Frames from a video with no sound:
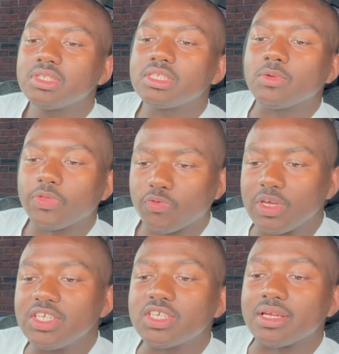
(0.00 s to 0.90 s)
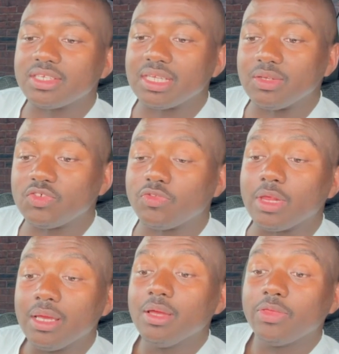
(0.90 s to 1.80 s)

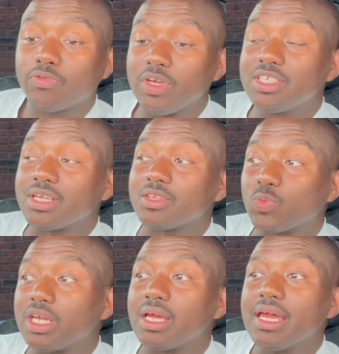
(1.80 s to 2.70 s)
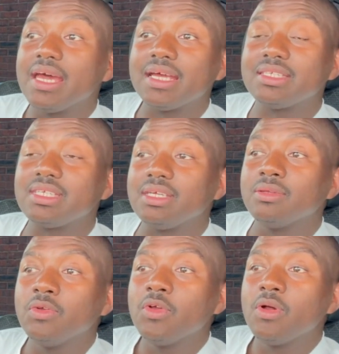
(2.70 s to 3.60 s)
So three shots went, and see,